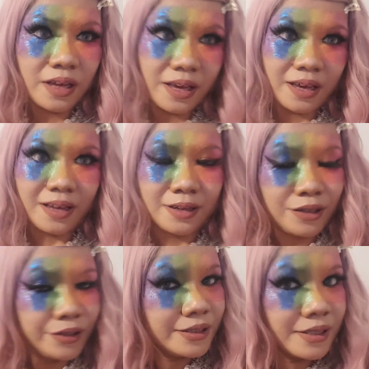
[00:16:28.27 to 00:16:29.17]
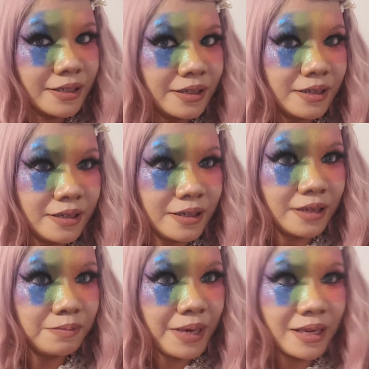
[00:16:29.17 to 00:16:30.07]
and
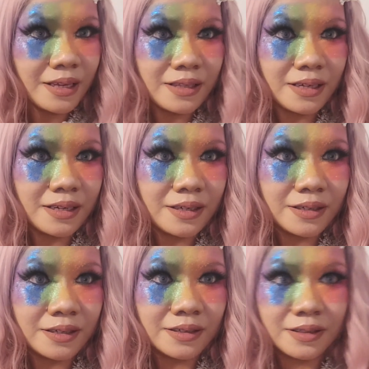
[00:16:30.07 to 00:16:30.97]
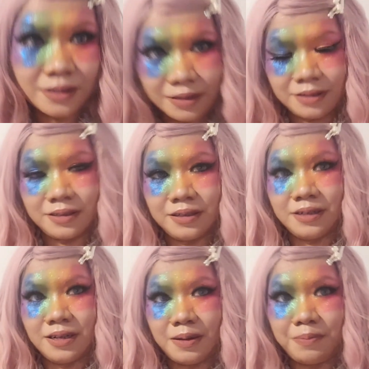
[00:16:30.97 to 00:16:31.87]
and make it in a
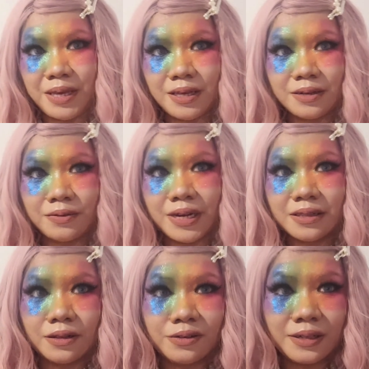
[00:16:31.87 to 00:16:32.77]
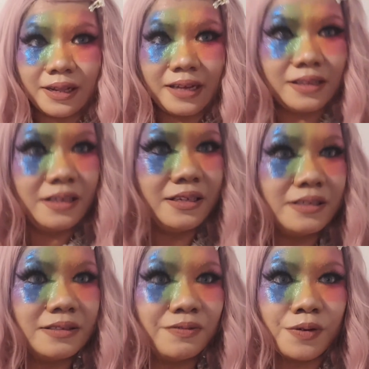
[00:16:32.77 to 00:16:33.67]
make a great look like
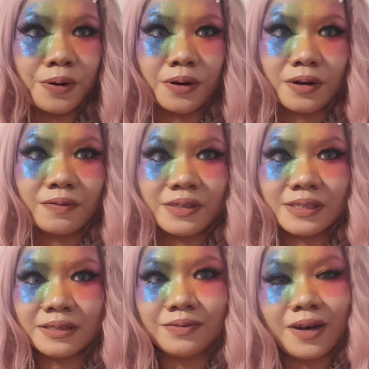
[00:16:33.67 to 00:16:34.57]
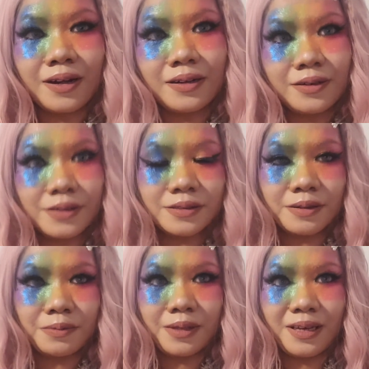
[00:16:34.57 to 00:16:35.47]
this for festival or
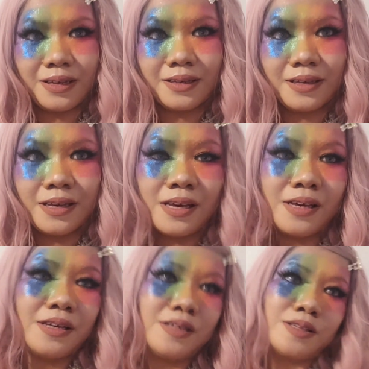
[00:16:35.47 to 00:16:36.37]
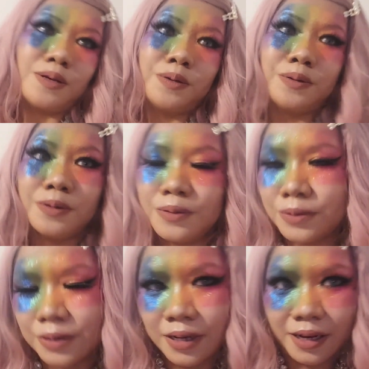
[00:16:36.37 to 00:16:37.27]
something.
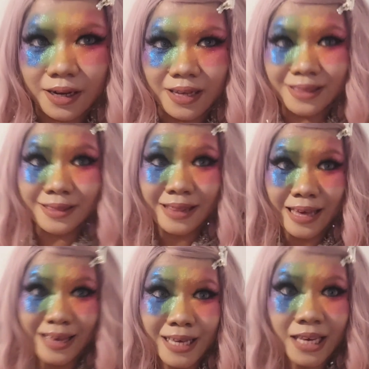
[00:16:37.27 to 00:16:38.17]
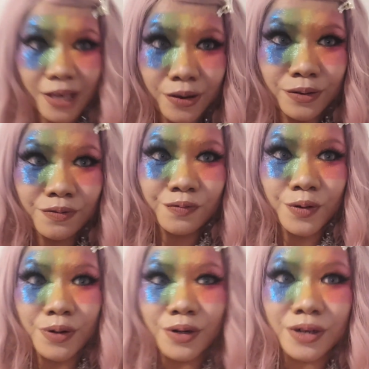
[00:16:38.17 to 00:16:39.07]
So I thank you
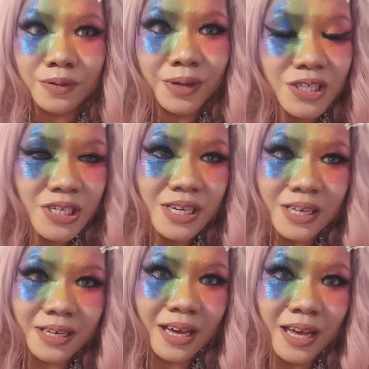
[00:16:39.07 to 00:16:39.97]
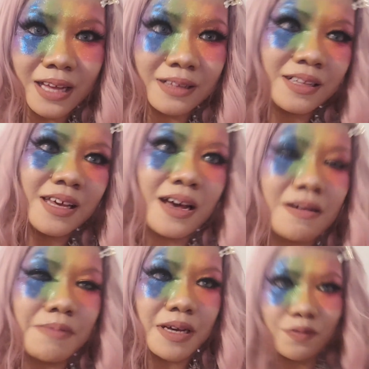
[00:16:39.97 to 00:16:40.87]
for watching again
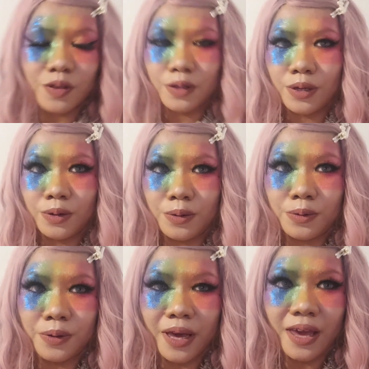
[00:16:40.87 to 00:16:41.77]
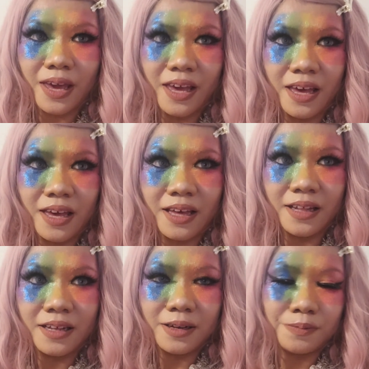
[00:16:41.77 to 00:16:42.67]
my video,
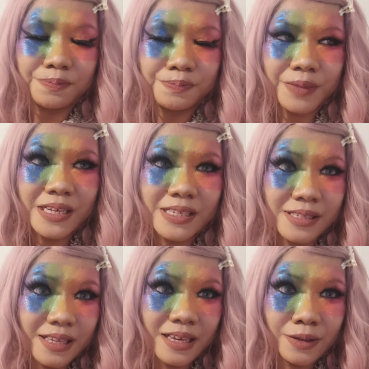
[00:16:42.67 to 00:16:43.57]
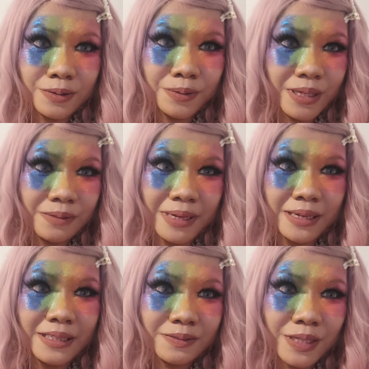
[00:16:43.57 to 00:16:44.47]
and see you in my
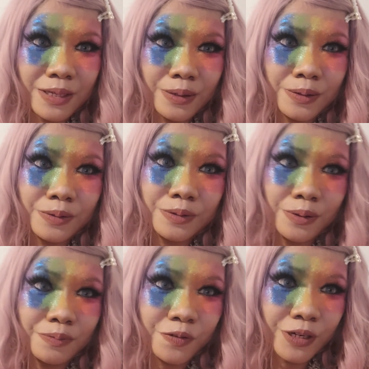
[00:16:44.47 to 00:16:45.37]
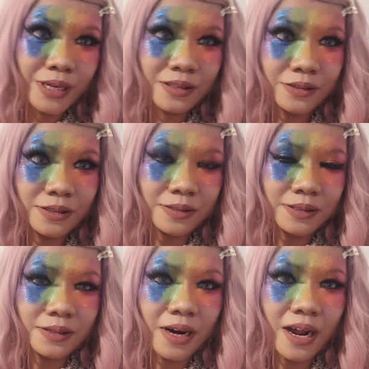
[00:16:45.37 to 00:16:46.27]
next video. Don't forget to
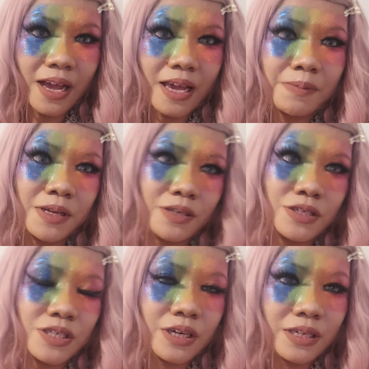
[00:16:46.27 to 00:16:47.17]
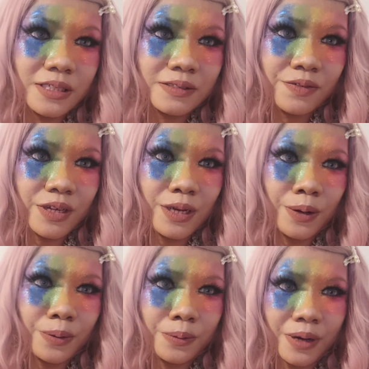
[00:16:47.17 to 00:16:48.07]
subscribe, share this
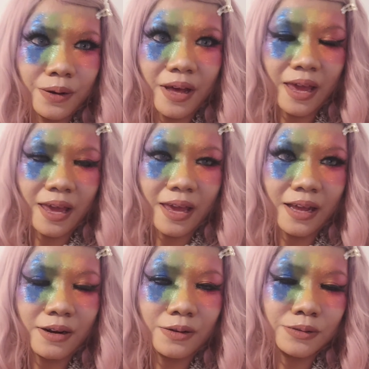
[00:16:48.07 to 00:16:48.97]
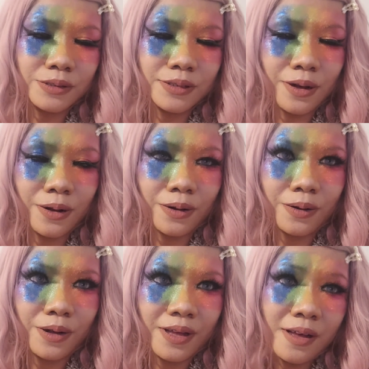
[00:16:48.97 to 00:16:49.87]
video, and
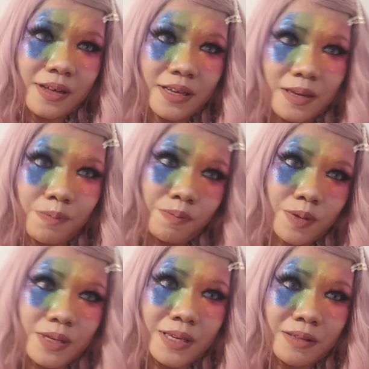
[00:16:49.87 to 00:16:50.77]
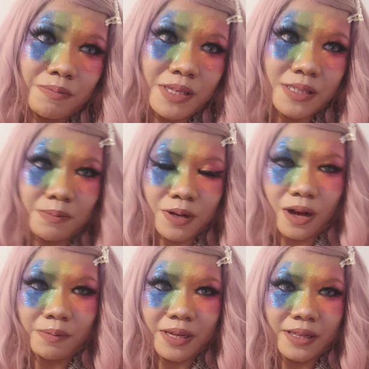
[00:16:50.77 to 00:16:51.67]
also give give me some
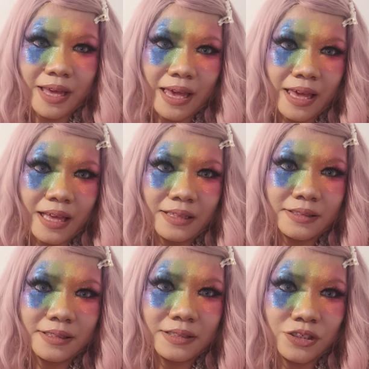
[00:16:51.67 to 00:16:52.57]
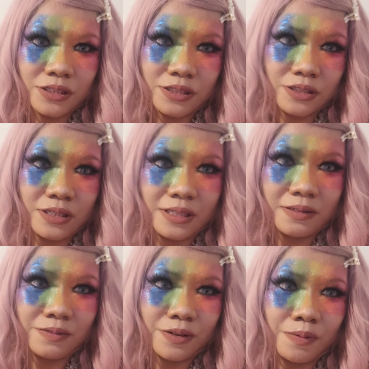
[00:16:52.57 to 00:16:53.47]
comment and suggestion
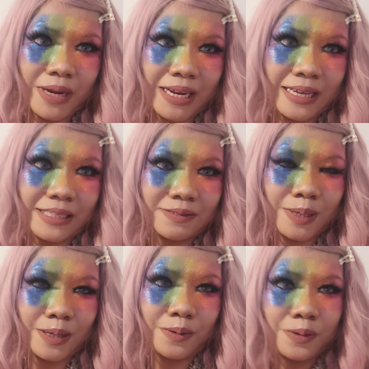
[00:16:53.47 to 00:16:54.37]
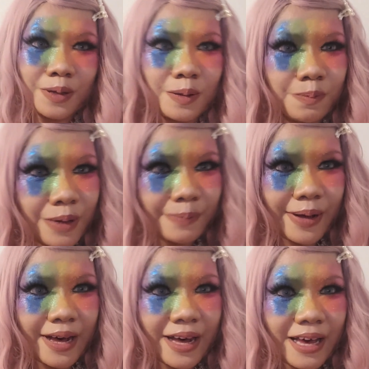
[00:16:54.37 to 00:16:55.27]
for my next video. Bye
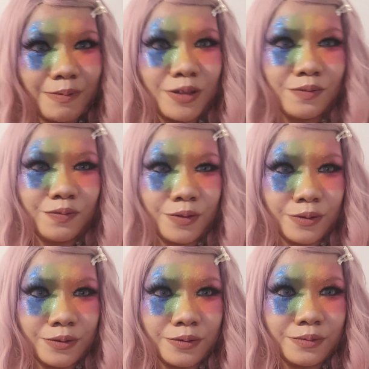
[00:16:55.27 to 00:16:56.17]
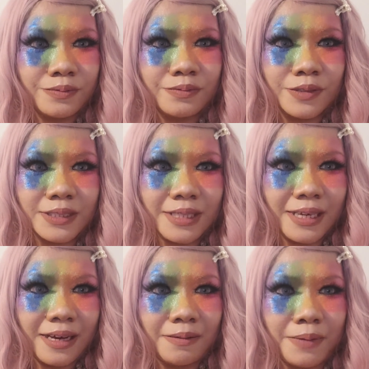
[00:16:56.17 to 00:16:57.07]
bye, beautiful.
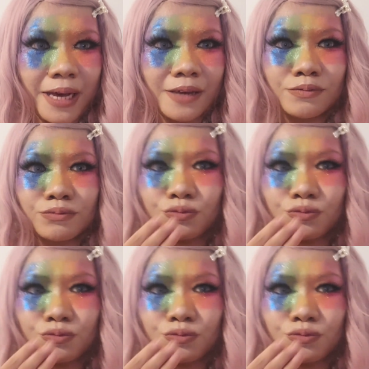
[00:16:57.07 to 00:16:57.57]
See ya. Bye.